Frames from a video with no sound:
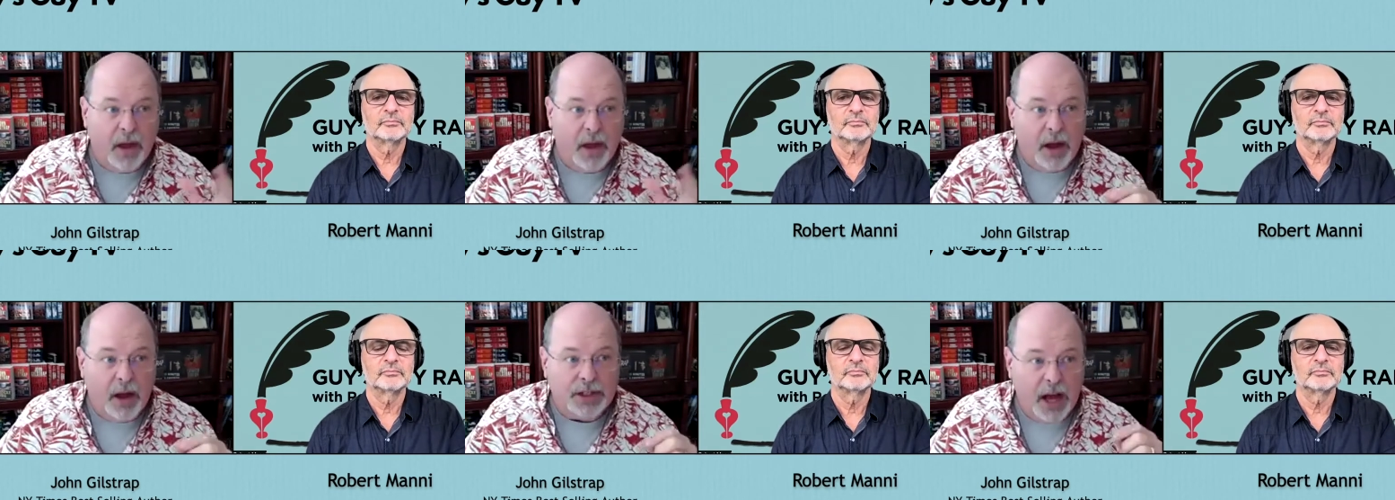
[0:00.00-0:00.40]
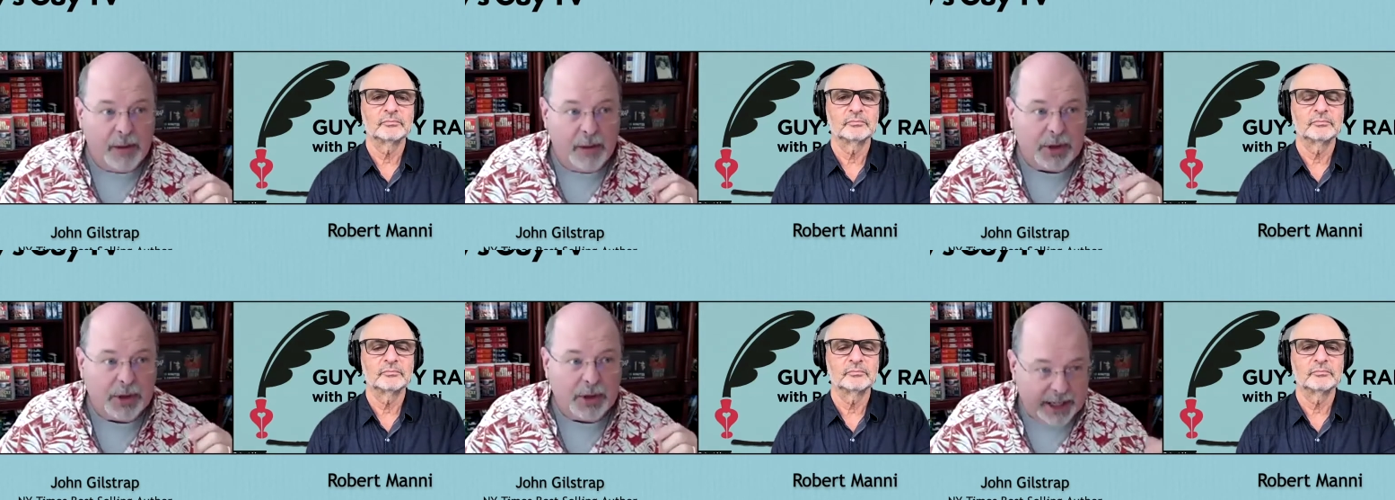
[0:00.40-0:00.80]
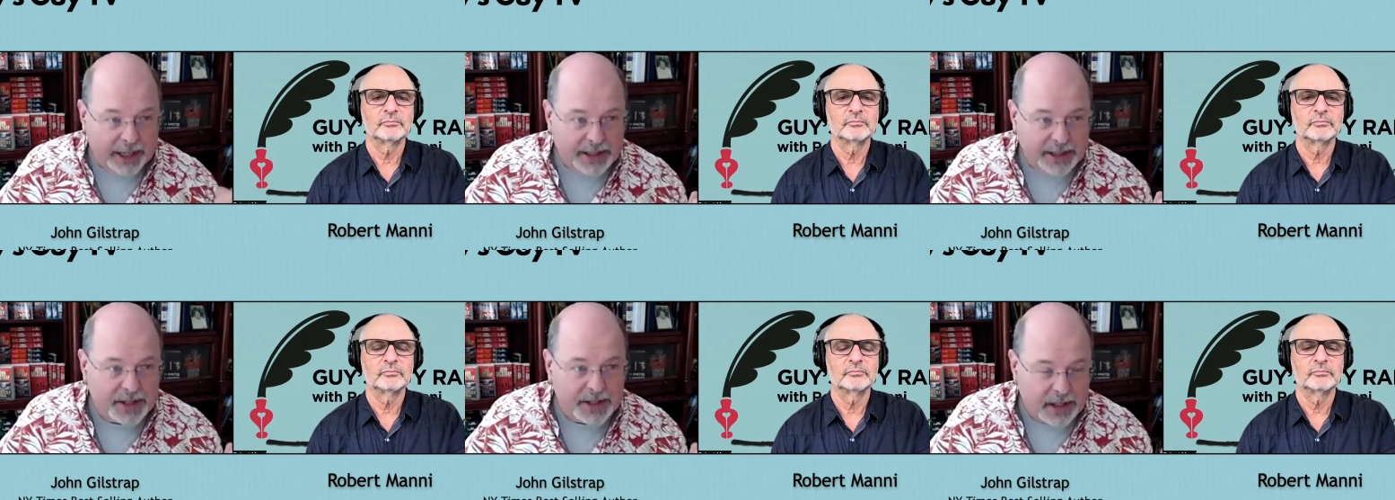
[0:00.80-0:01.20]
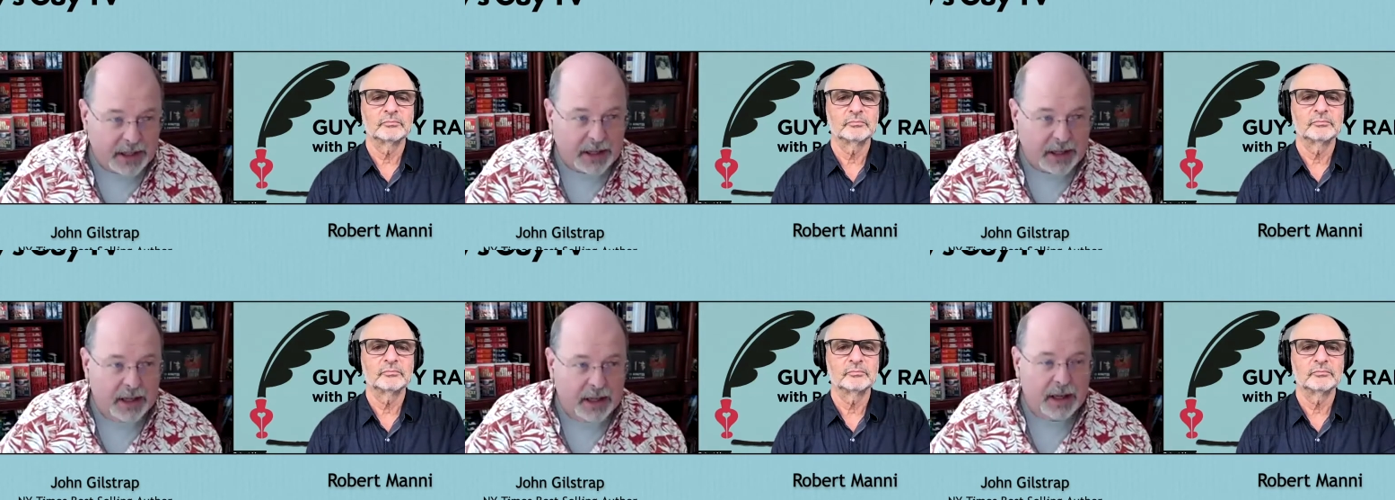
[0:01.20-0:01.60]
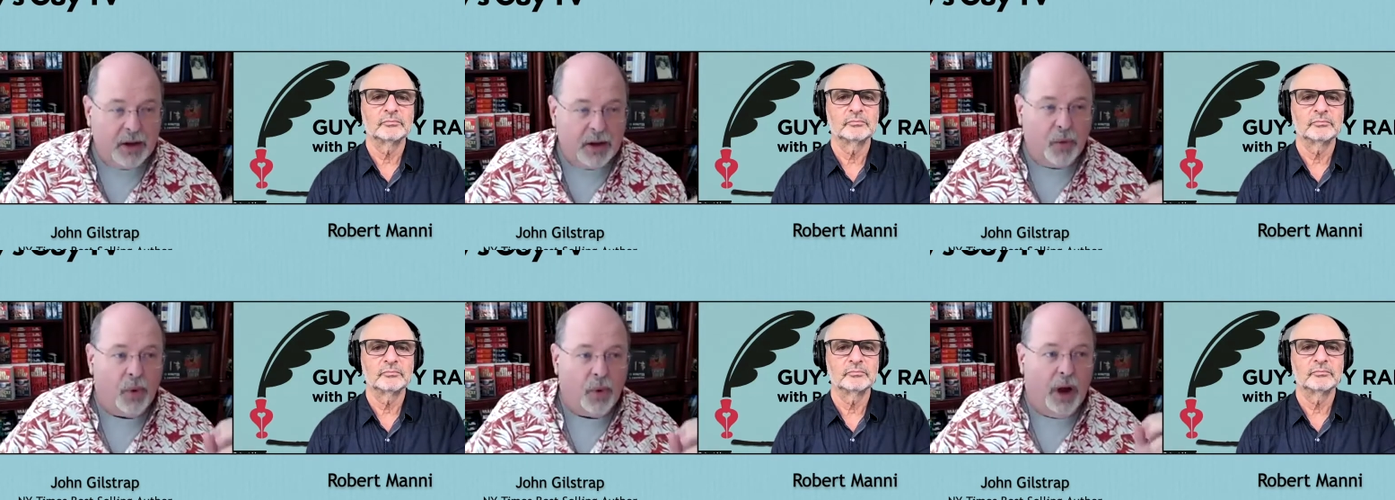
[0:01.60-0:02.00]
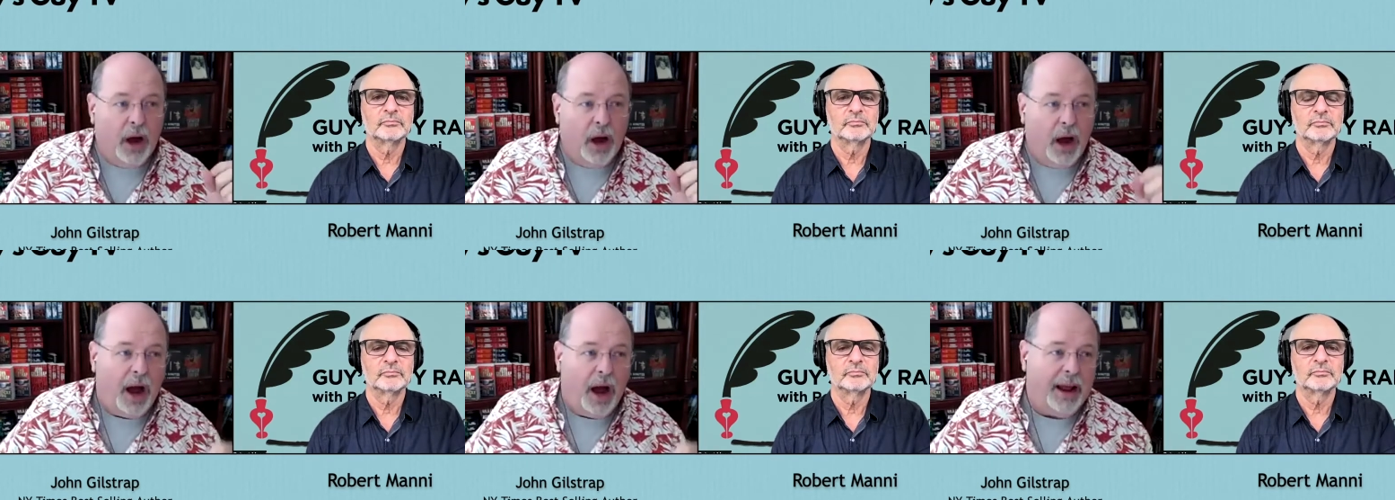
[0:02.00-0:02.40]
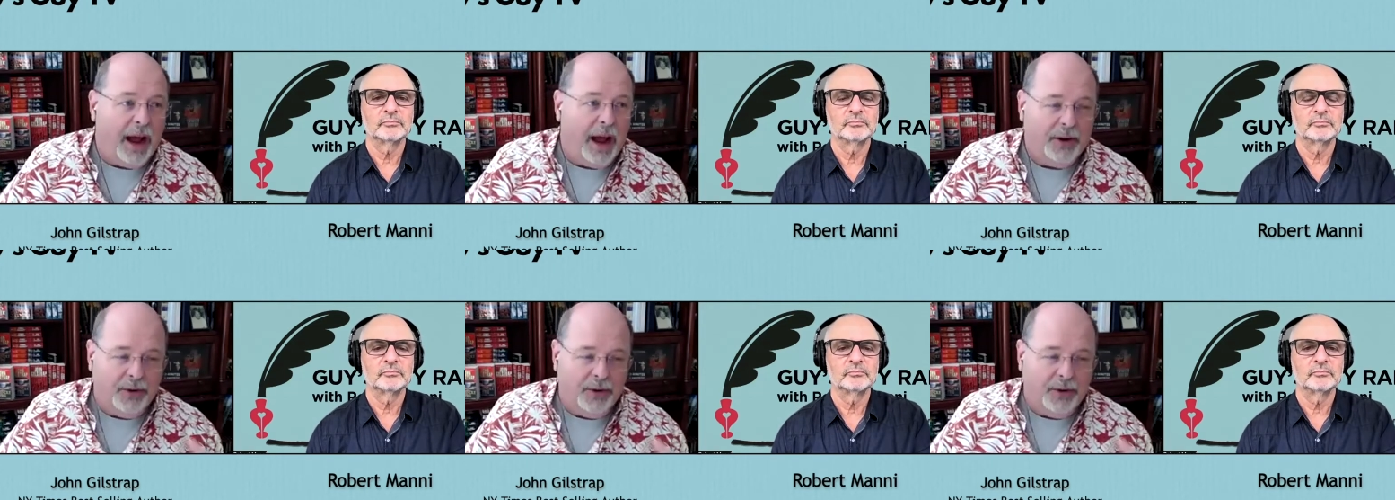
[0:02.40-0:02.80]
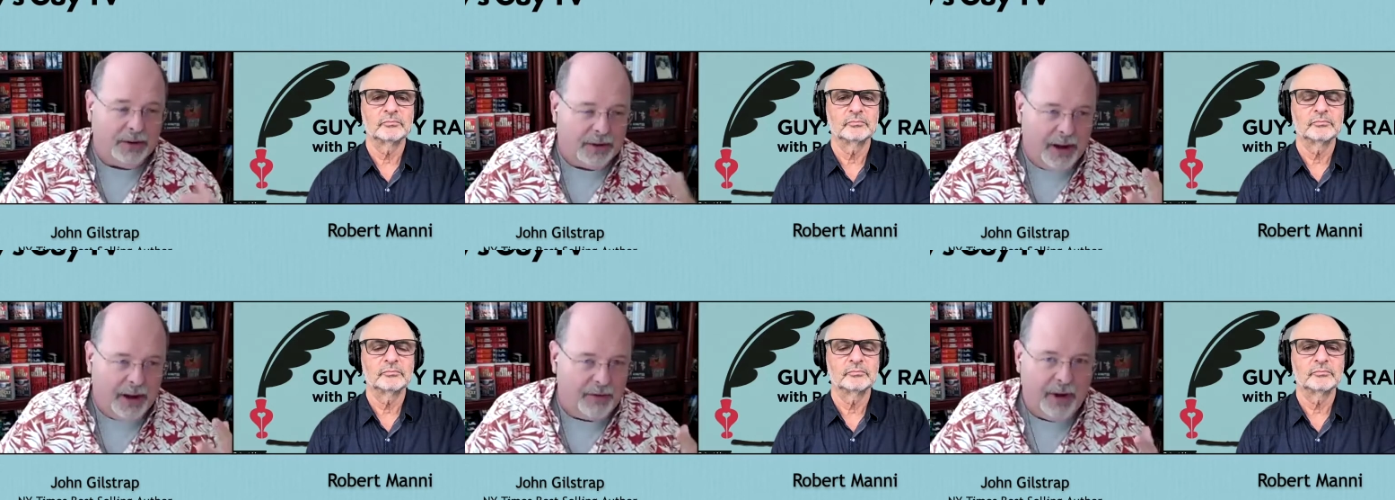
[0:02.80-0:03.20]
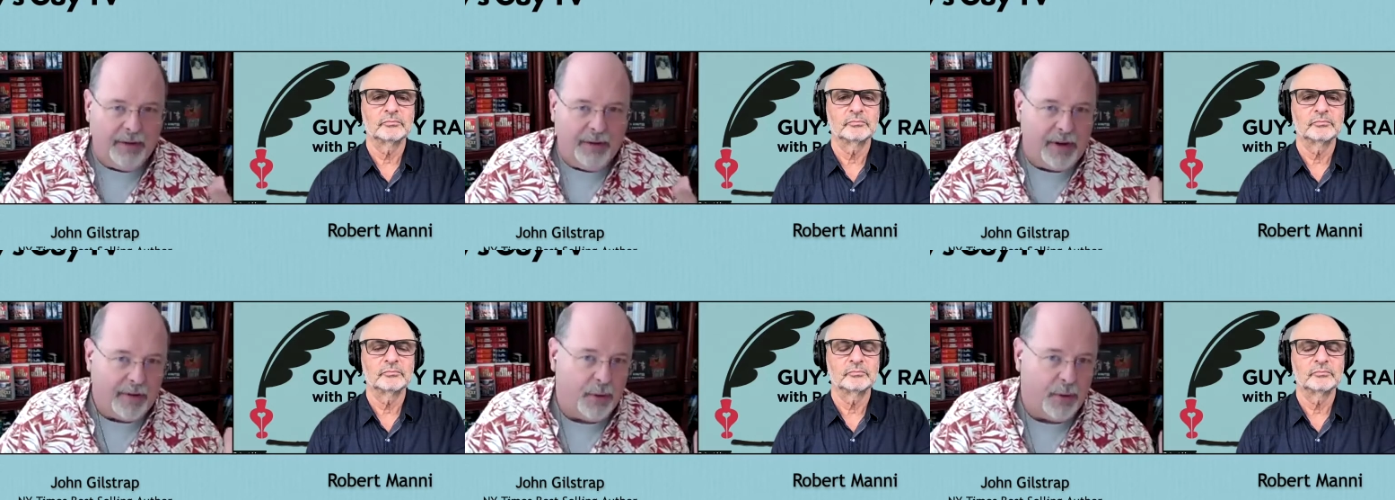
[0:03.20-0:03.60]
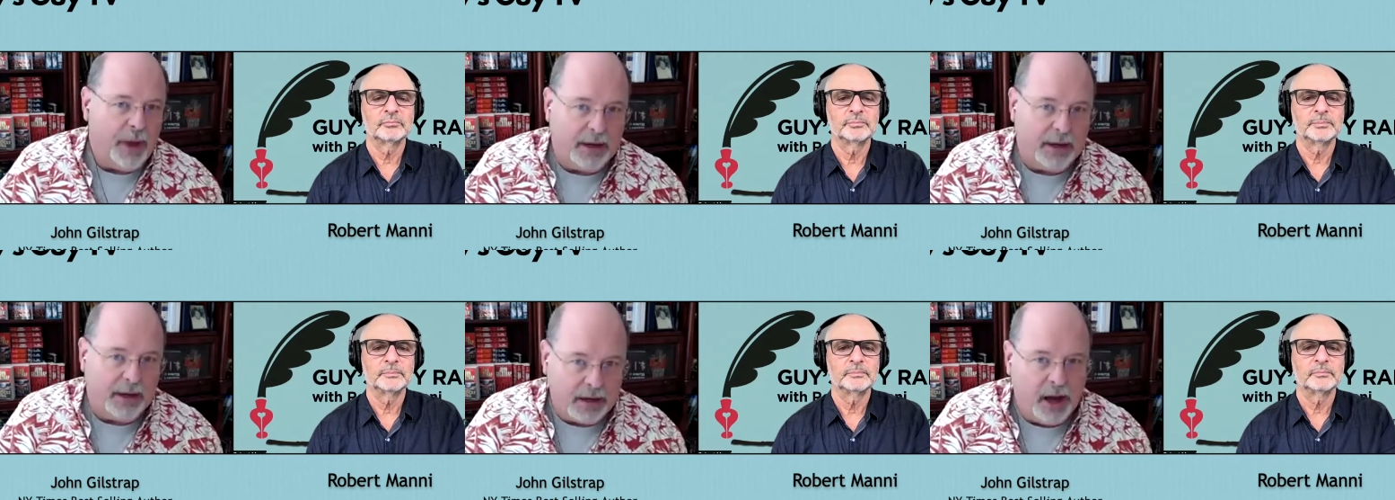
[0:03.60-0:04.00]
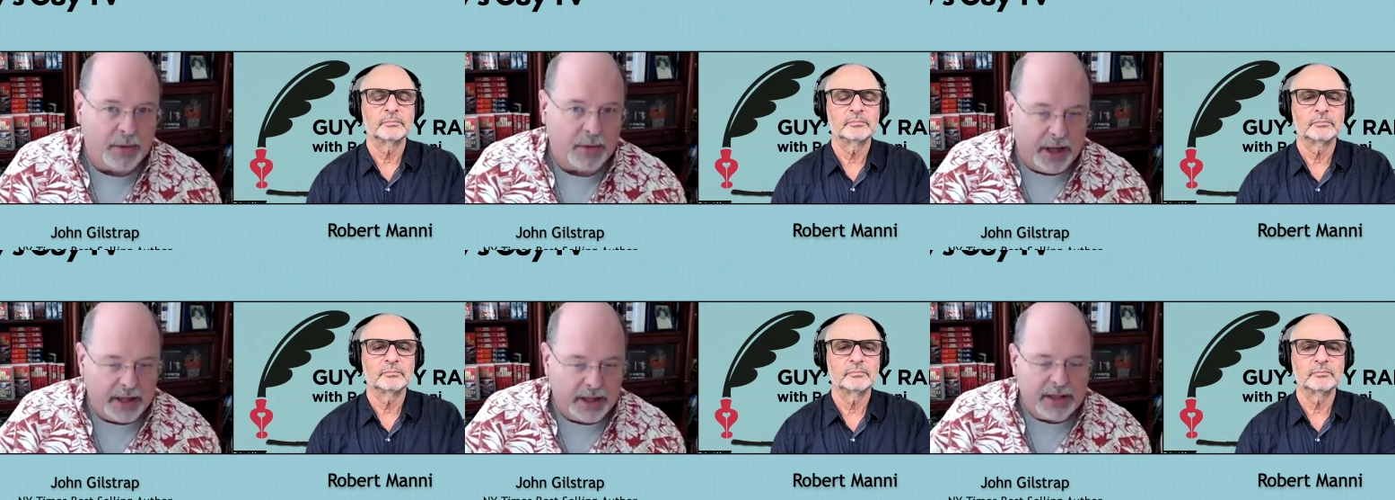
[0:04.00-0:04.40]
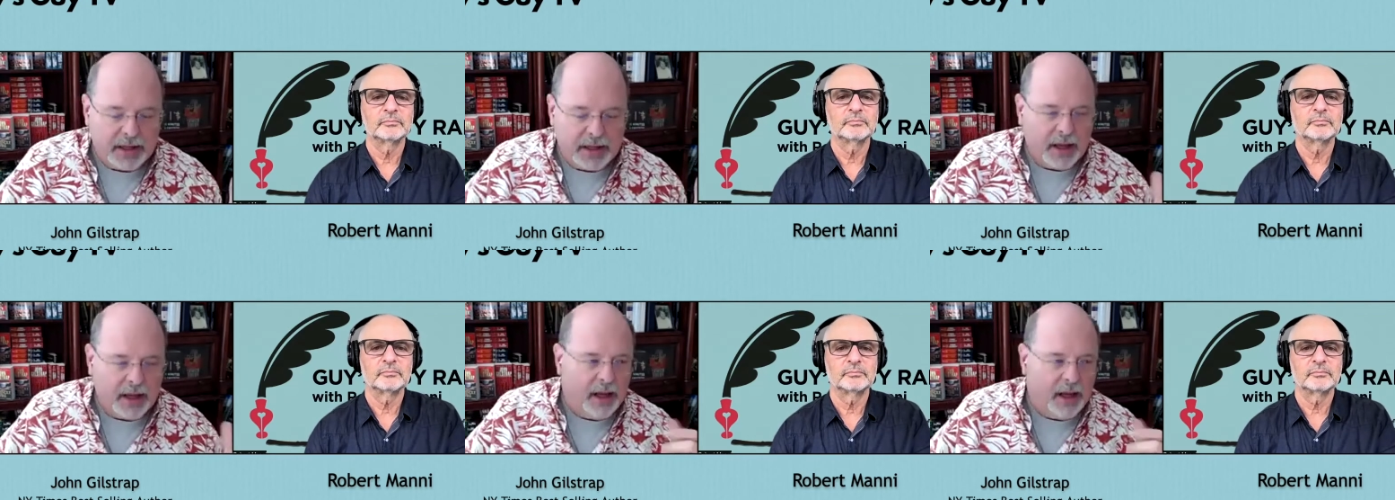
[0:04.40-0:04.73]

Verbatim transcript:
Speaker 1: Tom Clancy, I don't I've never met Tom Clancy,